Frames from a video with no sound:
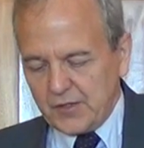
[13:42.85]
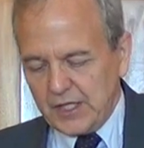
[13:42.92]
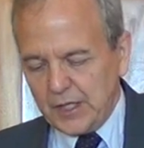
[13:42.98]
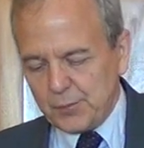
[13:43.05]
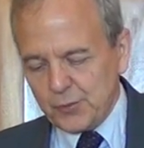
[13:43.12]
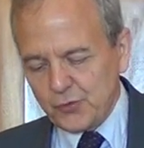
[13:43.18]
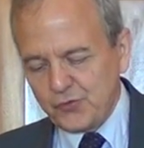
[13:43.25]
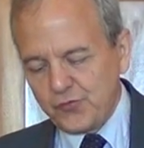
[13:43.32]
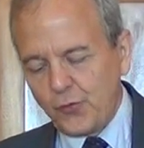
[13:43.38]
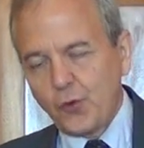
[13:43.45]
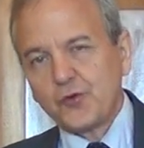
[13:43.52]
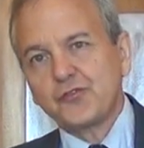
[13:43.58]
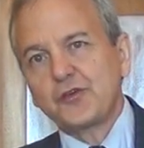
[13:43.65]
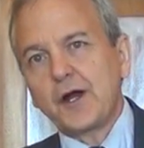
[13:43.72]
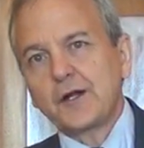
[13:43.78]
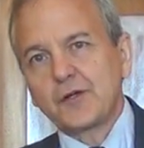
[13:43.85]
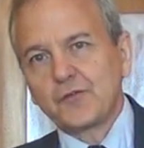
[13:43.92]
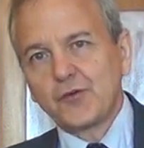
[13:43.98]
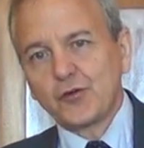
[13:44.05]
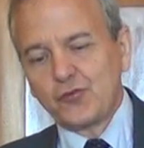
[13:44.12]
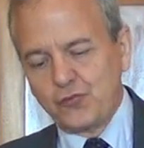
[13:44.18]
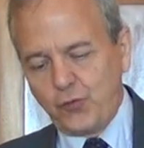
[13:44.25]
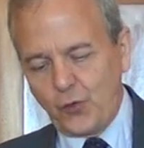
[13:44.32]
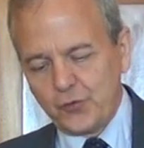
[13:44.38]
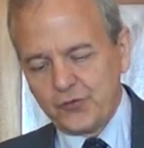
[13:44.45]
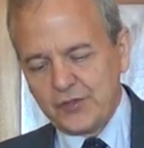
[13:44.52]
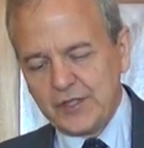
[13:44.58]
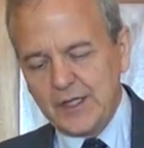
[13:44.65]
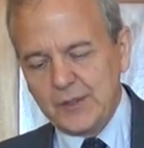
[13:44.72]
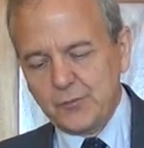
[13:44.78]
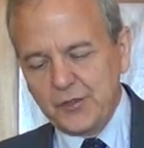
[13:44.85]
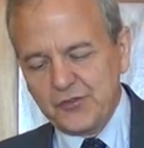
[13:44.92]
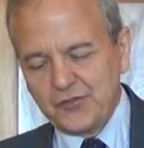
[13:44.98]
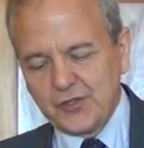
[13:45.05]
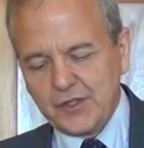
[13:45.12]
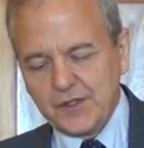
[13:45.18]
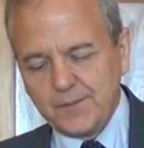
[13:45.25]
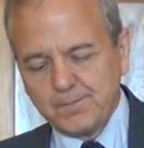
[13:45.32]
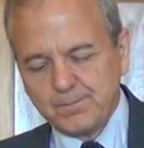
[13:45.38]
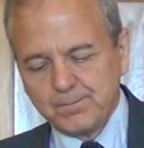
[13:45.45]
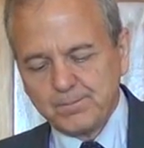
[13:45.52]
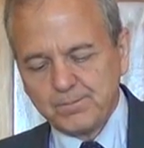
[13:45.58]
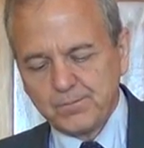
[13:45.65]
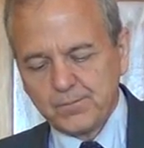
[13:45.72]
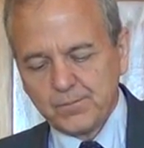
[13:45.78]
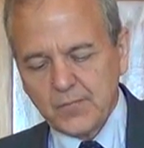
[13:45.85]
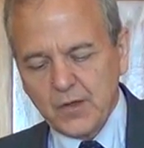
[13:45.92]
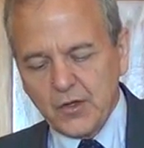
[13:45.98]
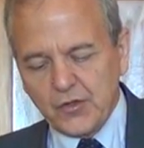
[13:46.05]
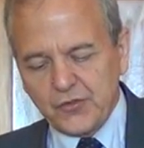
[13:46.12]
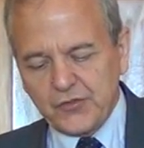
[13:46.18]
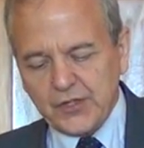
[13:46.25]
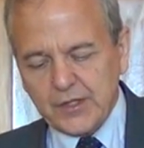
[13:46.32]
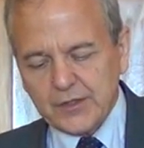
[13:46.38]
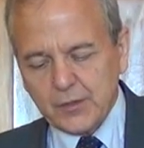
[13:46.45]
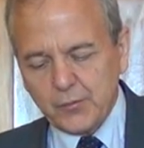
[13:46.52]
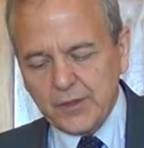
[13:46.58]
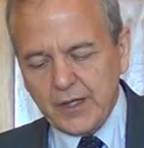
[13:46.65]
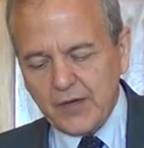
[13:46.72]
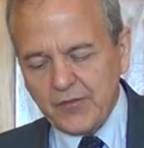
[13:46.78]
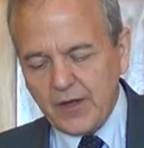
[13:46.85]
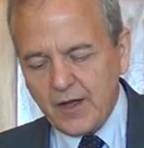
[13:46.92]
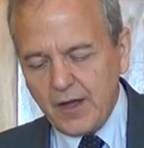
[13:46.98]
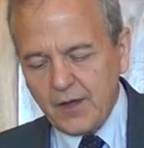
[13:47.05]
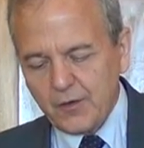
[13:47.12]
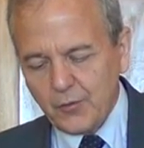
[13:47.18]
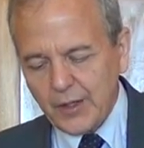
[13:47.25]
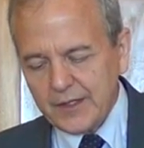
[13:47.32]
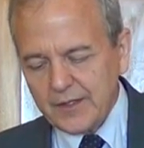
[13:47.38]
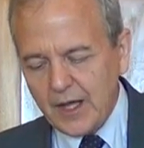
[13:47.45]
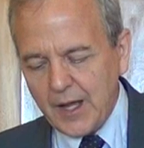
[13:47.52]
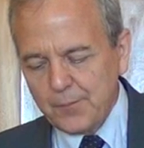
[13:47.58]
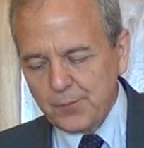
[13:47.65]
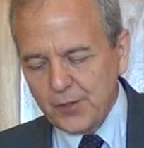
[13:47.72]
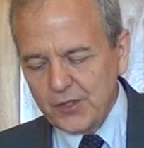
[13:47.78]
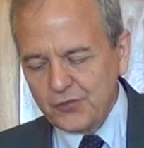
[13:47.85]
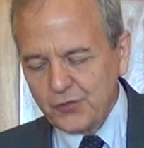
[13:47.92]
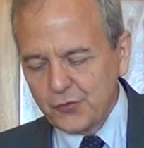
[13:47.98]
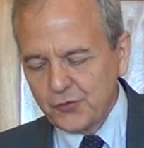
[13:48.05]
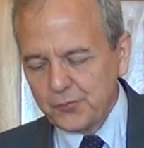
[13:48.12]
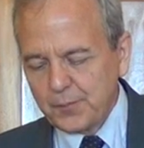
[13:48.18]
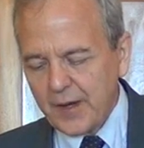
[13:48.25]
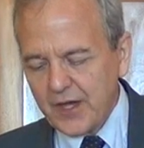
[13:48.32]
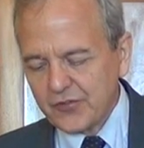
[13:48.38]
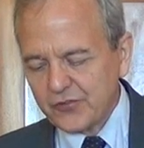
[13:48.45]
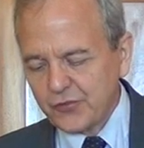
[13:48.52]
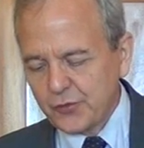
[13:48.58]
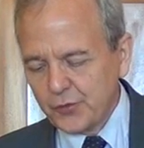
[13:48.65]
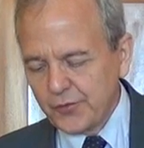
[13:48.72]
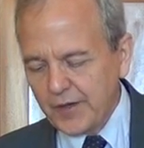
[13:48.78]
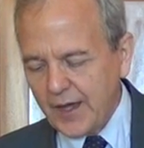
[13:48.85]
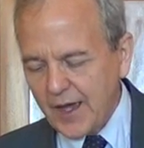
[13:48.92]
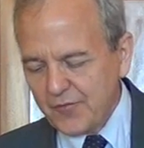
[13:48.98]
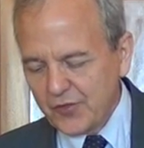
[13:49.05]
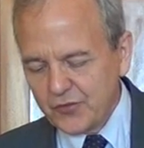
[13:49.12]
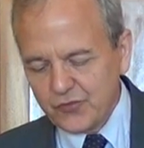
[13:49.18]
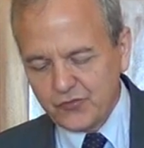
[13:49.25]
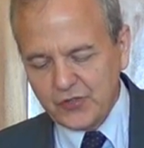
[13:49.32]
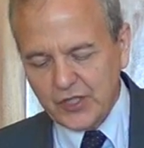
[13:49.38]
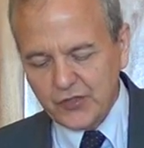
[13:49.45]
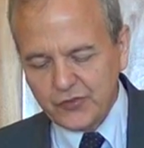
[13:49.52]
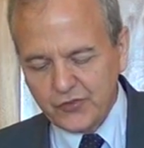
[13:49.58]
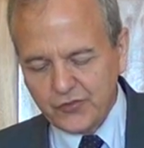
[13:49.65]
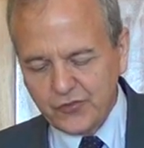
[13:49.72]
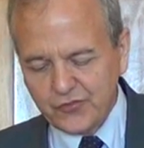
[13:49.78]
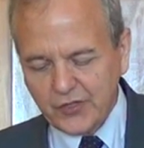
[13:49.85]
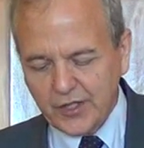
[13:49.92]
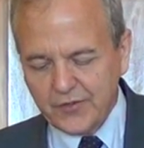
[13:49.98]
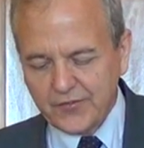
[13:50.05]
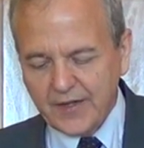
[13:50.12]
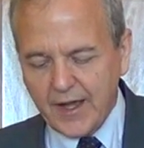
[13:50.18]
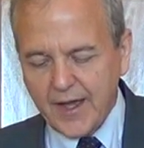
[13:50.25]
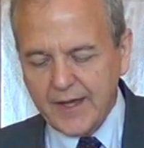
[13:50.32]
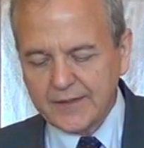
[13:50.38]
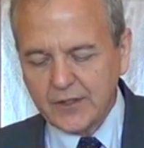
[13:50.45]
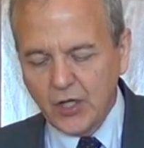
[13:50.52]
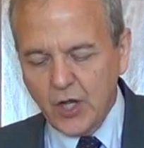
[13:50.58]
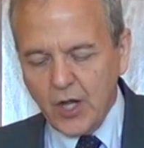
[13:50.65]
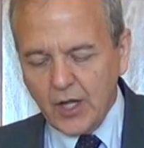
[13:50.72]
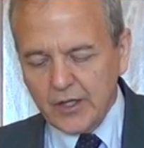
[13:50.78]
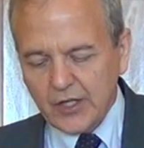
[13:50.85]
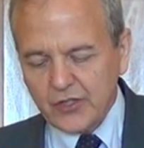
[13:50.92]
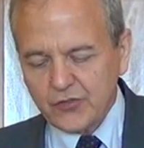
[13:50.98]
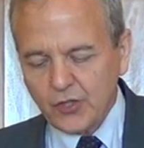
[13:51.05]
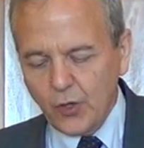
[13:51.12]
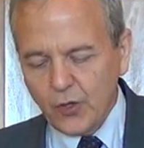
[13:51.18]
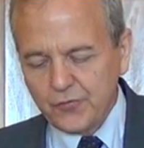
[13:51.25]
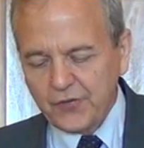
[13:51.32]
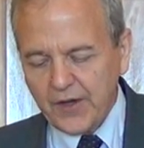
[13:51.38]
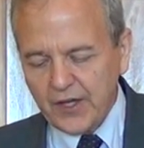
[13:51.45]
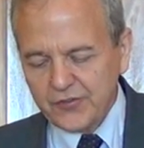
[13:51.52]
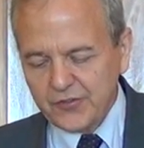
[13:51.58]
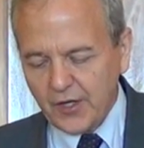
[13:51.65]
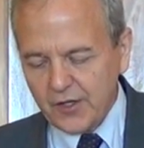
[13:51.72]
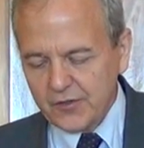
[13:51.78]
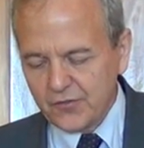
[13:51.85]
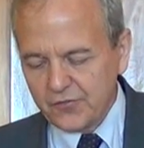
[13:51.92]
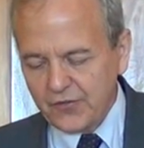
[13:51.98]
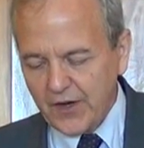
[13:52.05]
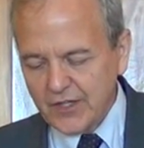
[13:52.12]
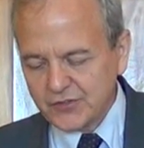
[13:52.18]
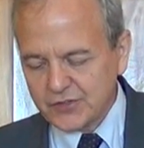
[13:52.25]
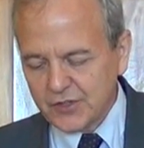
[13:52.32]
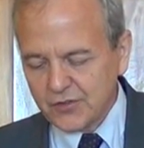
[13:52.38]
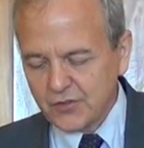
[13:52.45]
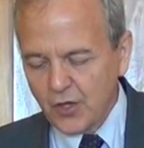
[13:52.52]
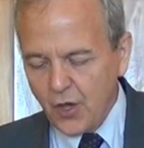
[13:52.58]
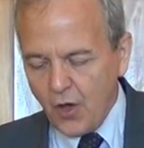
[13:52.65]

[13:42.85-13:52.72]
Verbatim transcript: Hebrews 4, starting verse 14, we see Seeing that we have a great high priest who's passed through the heavens, Jesus, the Son of God, let us hold fast our confession,